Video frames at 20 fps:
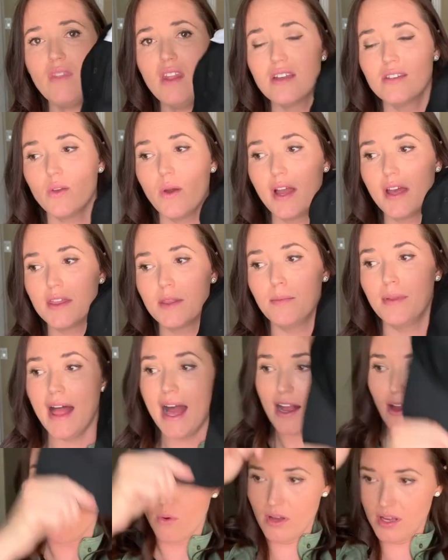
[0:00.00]
So I got the
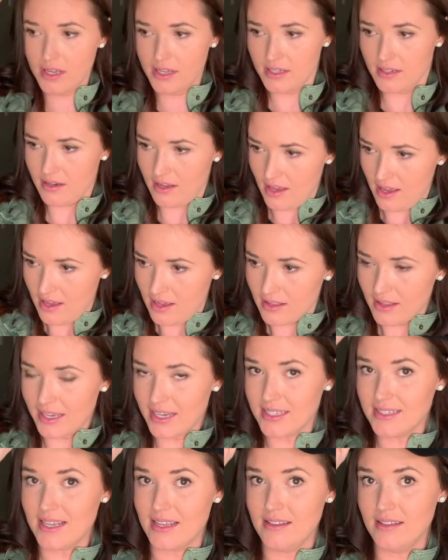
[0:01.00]
black one. Like
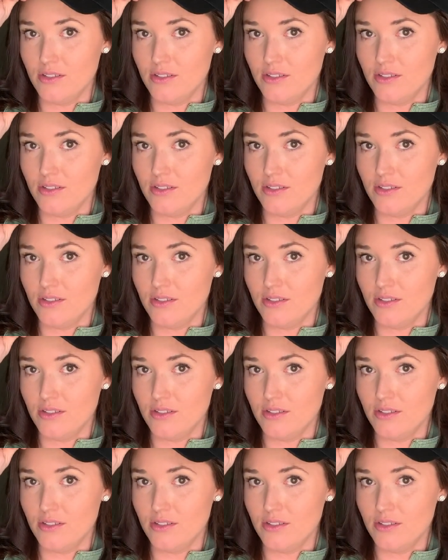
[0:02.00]
I said,